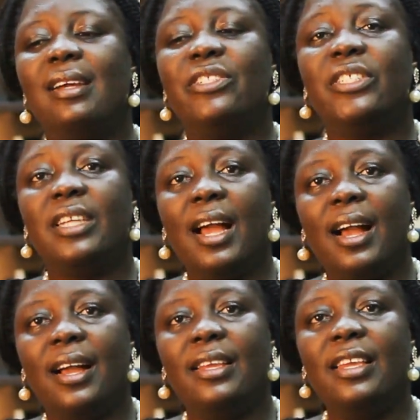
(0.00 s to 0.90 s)

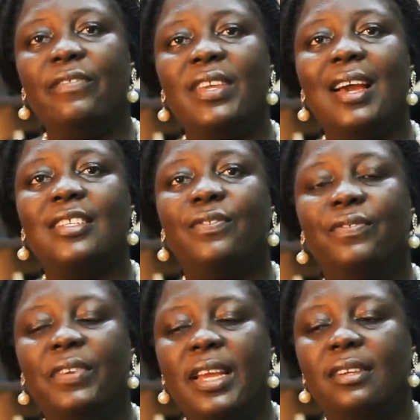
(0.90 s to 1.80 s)
shall, if he has
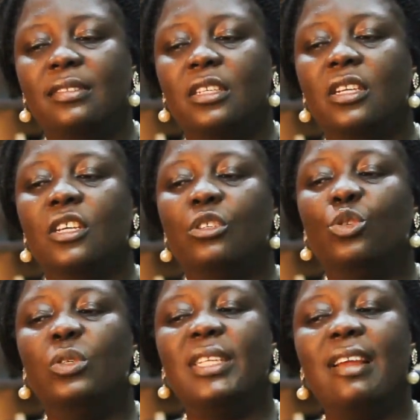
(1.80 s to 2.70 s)
failed
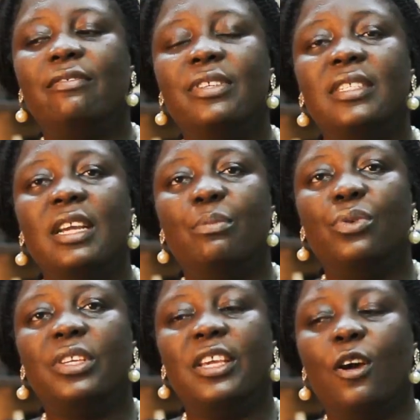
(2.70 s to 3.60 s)
to take
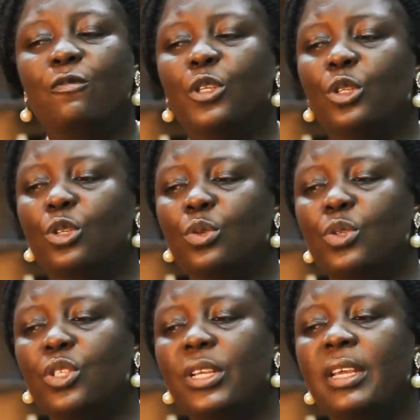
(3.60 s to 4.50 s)
reasonable care of the
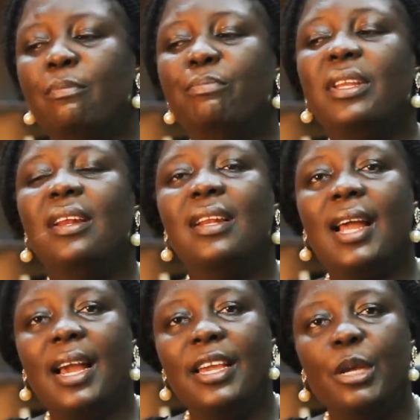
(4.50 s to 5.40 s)
goods, be
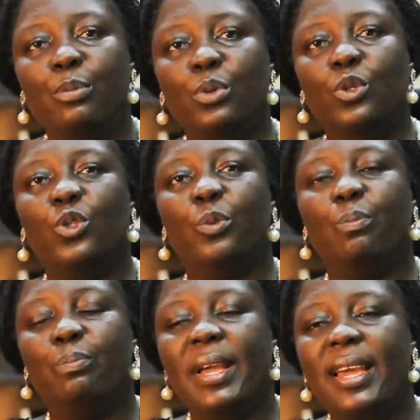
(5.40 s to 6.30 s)
liable to
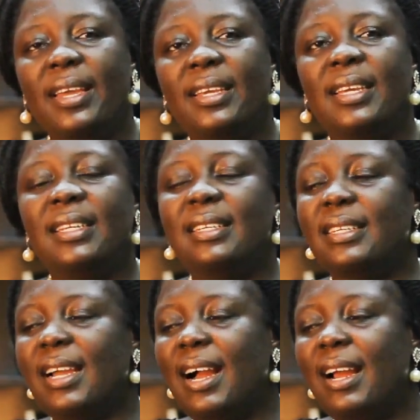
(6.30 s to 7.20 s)
pay
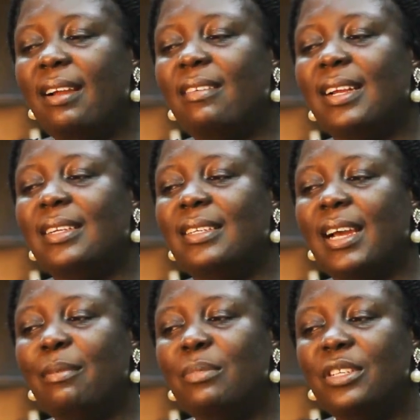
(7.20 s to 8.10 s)
the
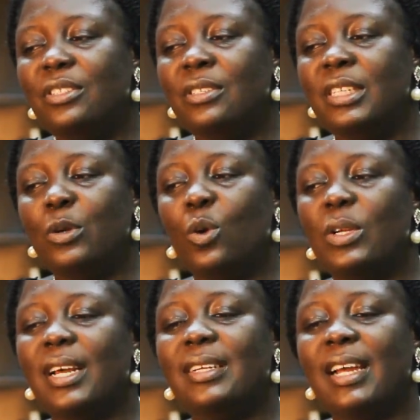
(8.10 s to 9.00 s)
the
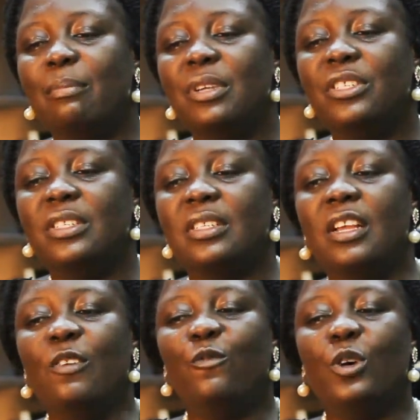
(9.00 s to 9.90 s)
owner damages
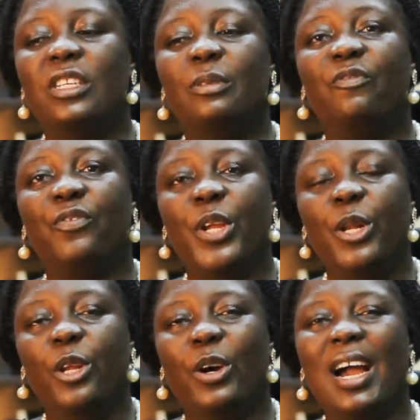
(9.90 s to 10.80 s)
for the
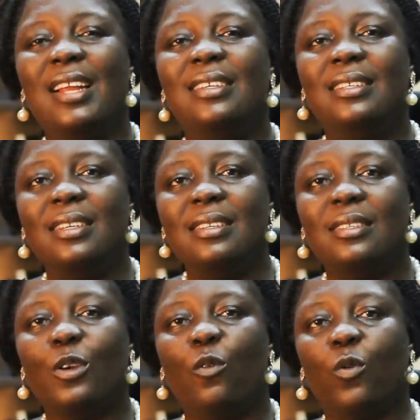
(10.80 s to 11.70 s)
failure. And
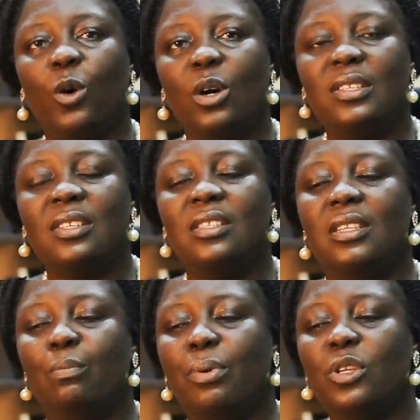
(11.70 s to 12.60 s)
this, of course, is
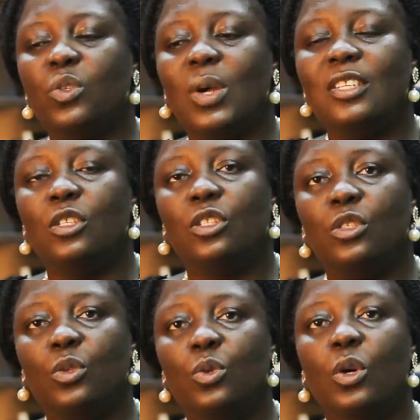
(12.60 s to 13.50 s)
in pursuant
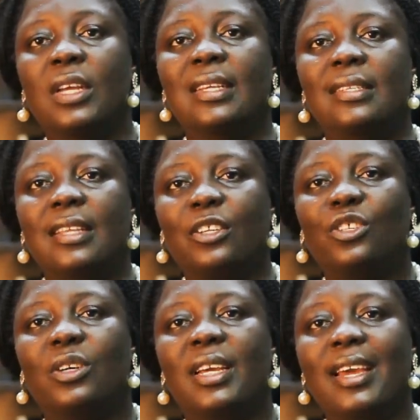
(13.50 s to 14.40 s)
to
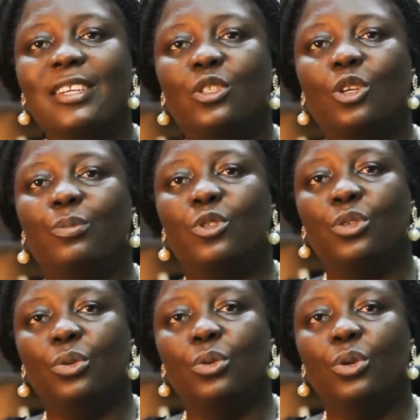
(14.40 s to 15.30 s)
Section 8 sub
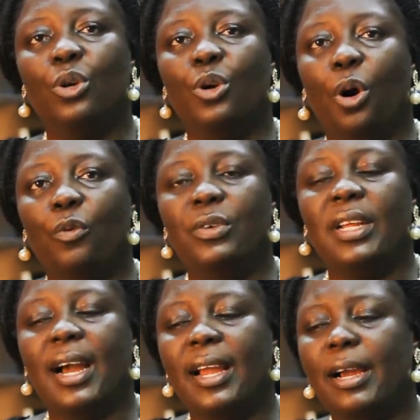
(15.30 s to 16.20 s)
2 of the
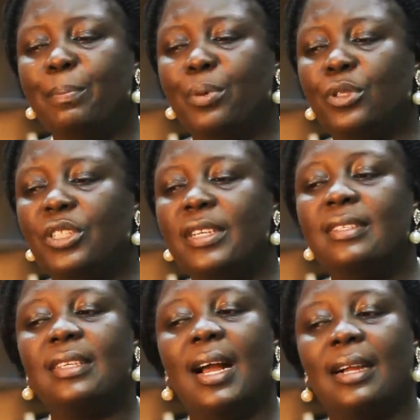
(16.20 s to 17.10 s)
Hire
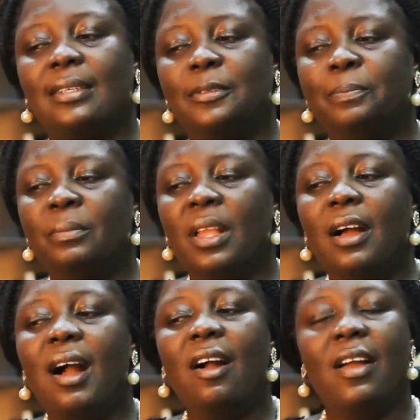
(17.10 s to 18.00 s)
Purchase Act.
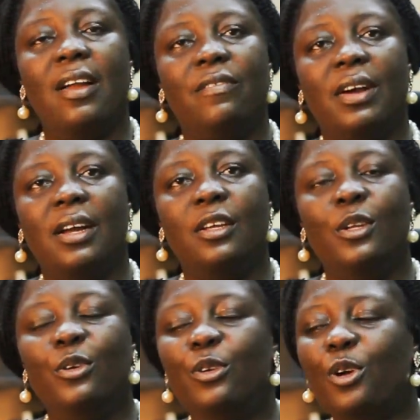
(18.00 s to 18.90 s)
However,
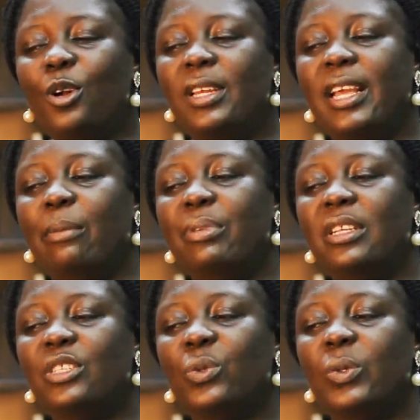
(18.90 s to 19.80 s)
no
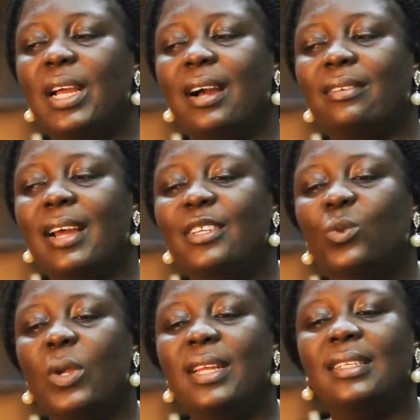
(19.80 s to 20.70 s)
liability will
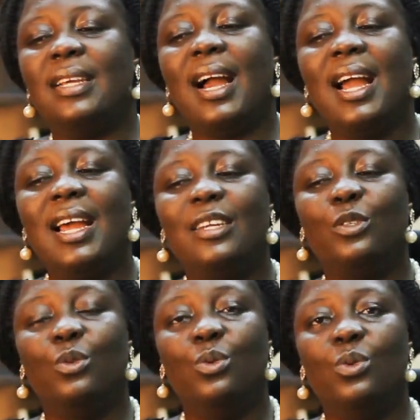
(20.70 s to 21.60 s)
arise where the
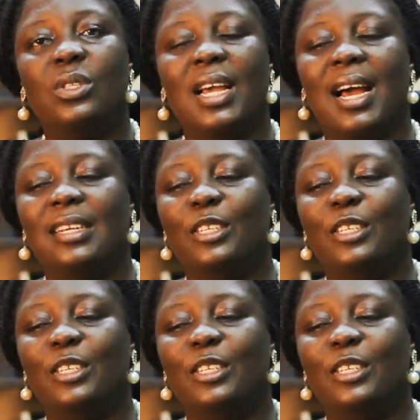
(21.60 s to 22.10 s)
hired goods are